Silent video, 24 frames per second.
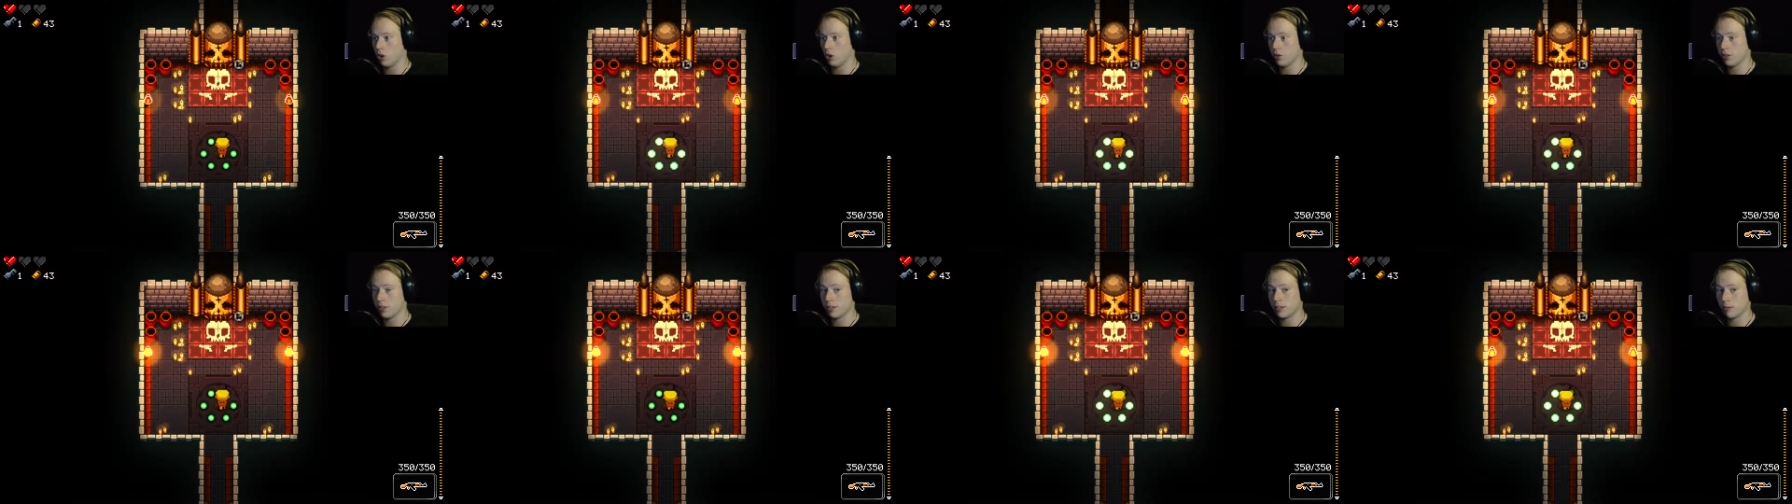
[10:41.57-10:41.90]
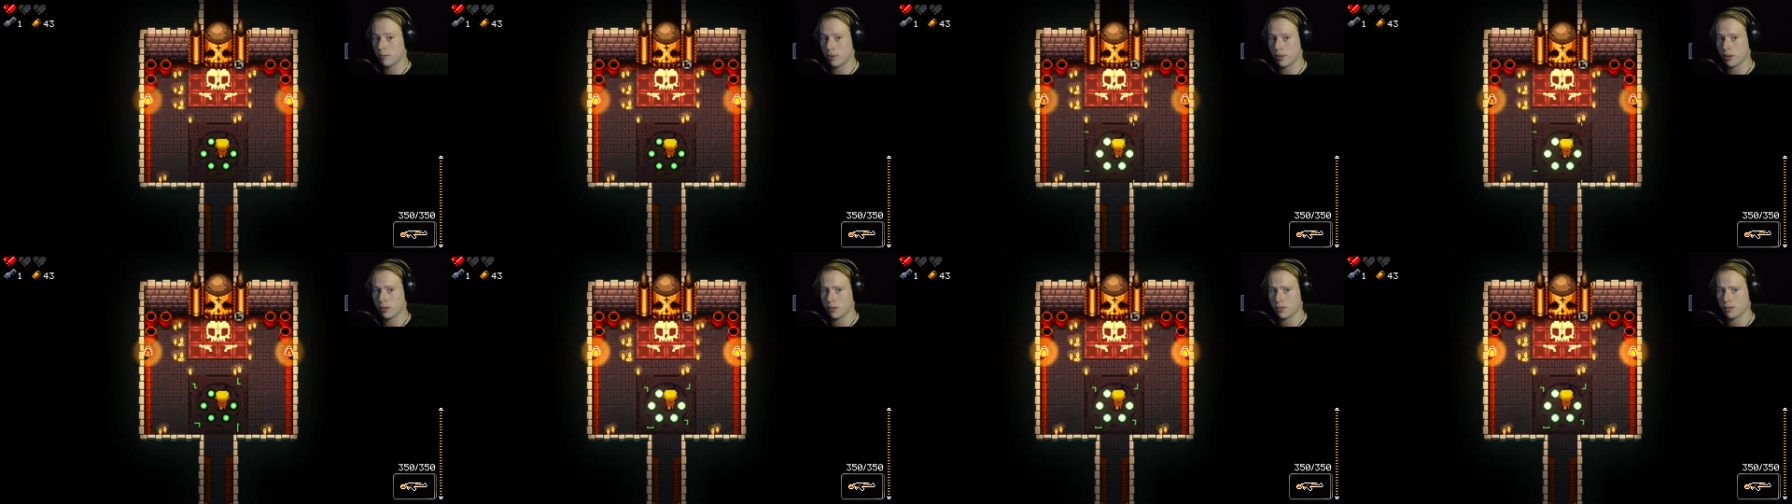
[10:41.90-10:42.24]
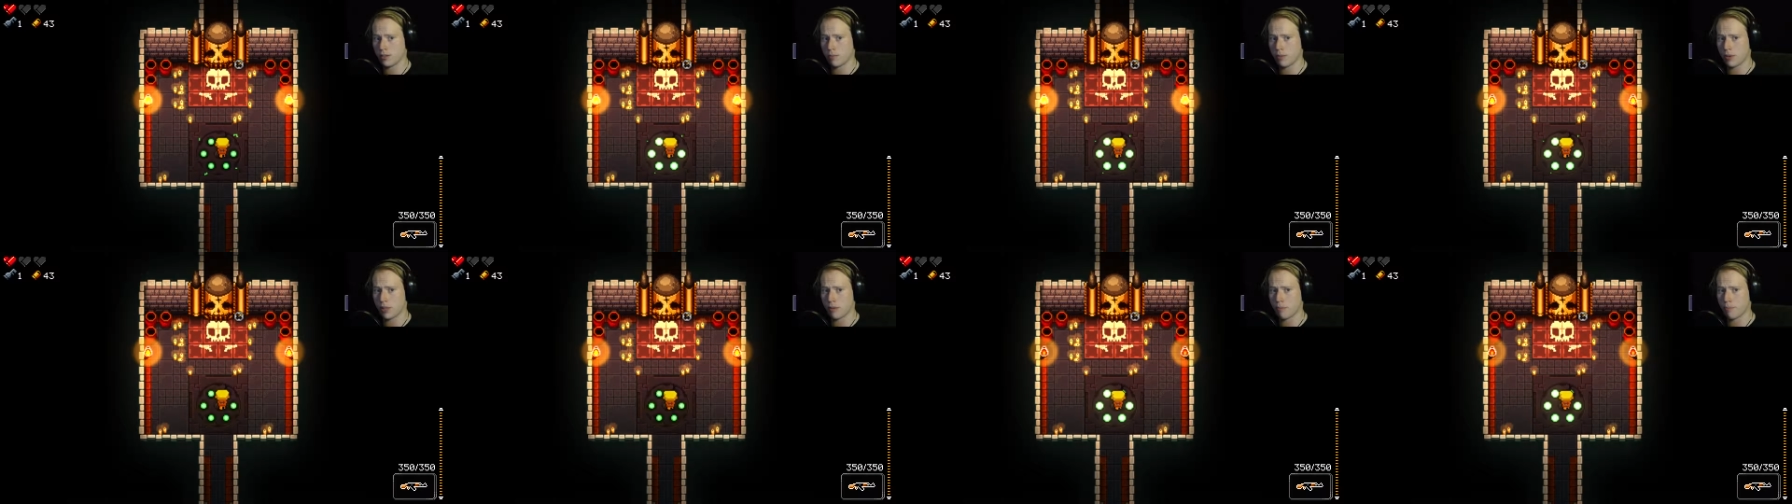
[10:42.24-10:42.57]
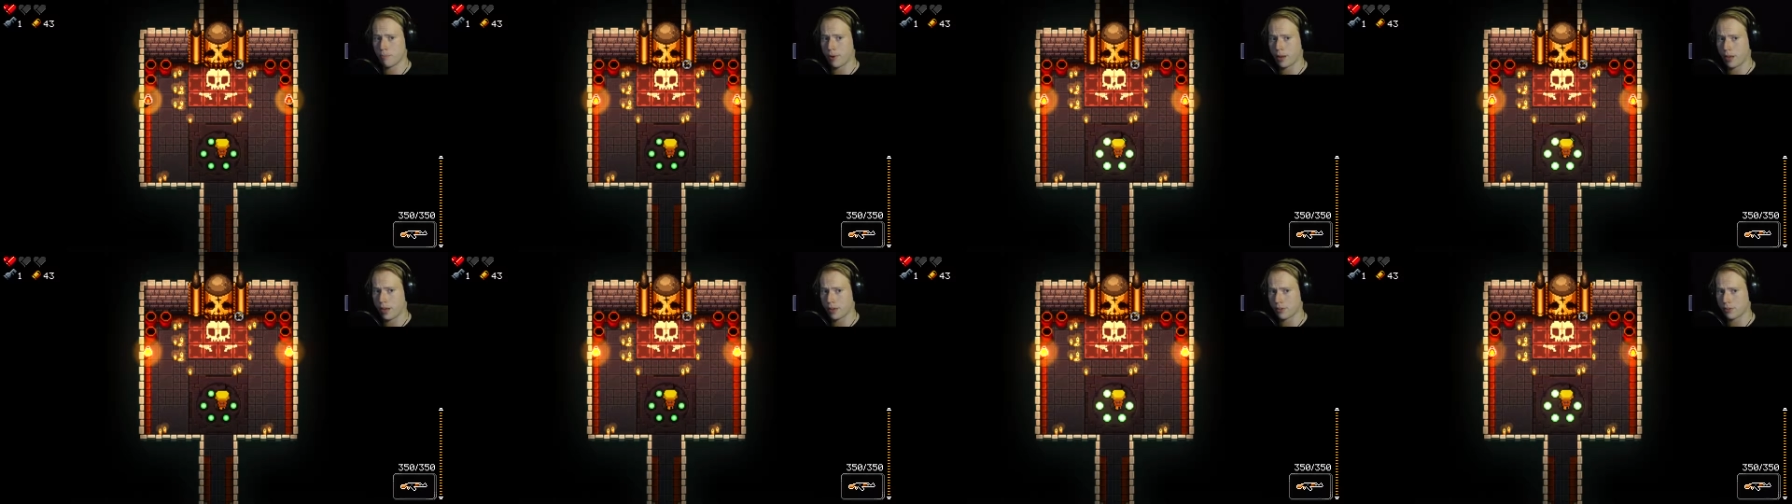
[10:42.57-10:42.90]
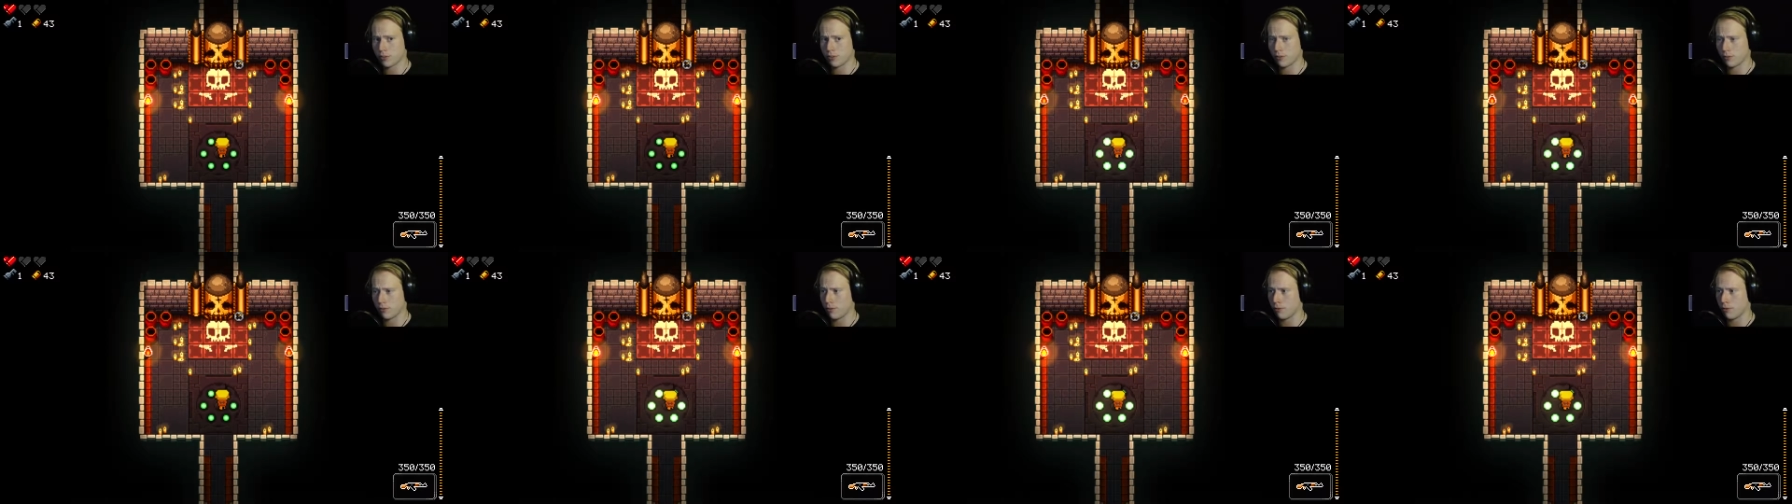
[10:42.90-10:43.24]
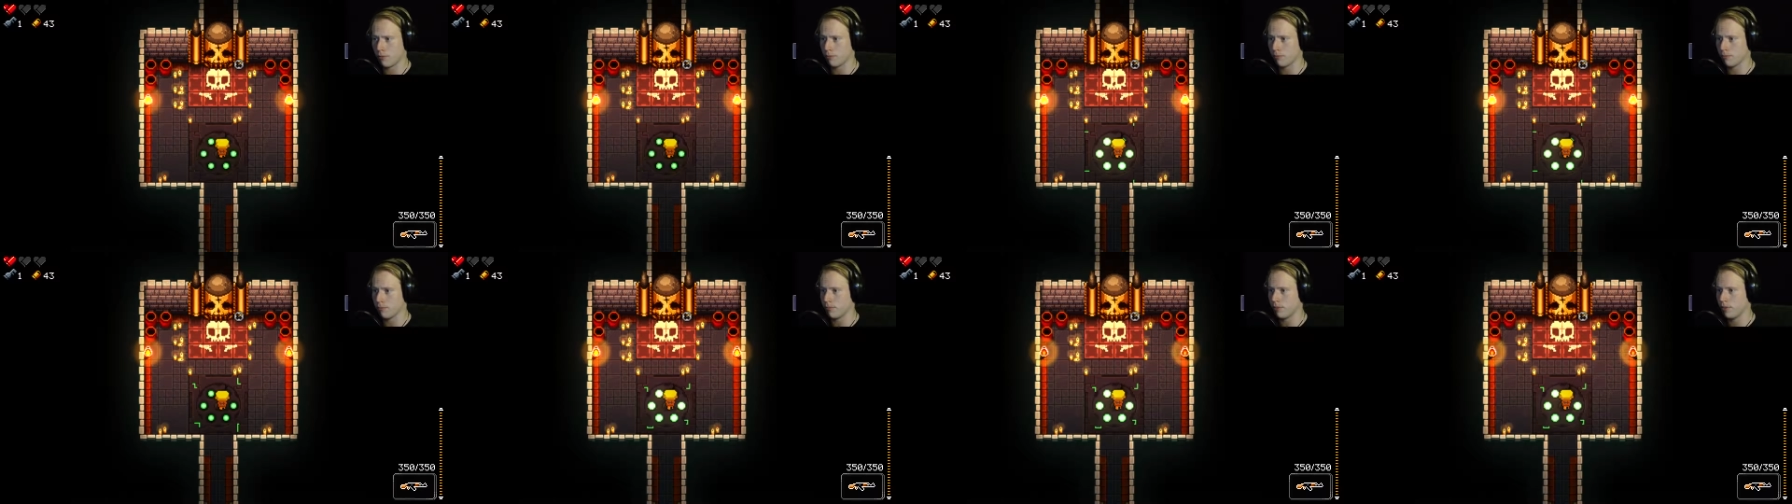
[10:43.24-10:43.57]
Oh, this appears to be the boss
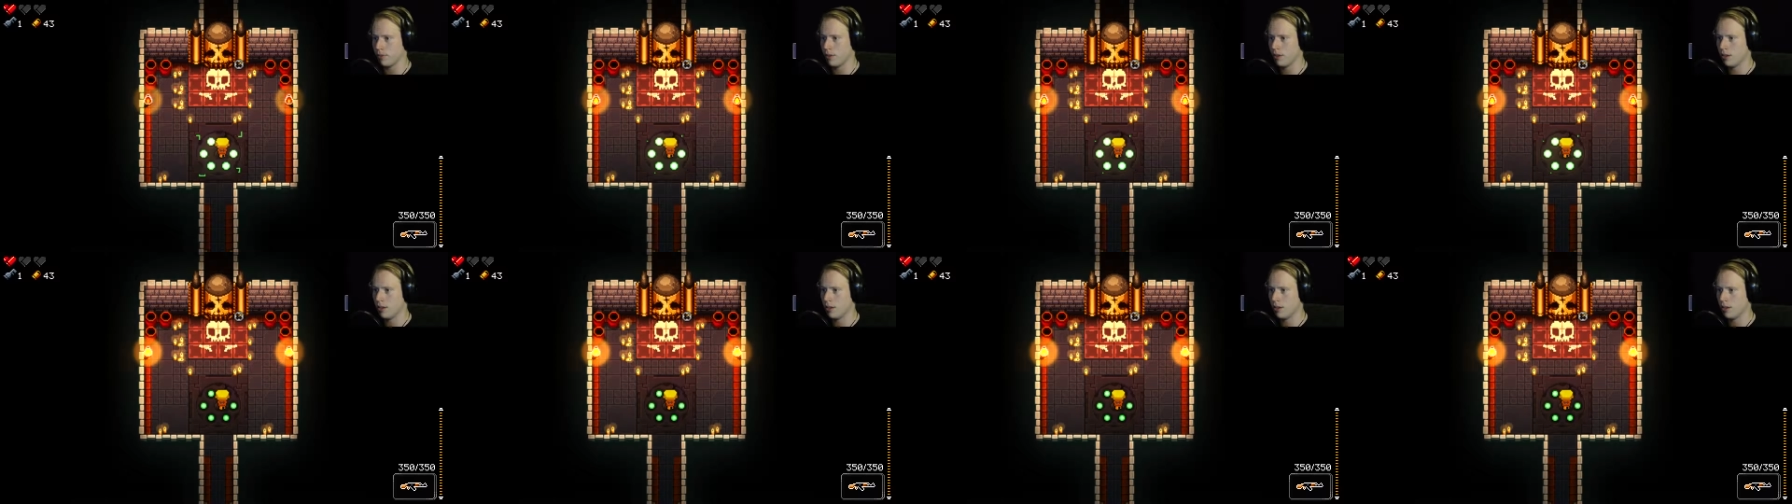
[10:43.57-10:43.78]
room.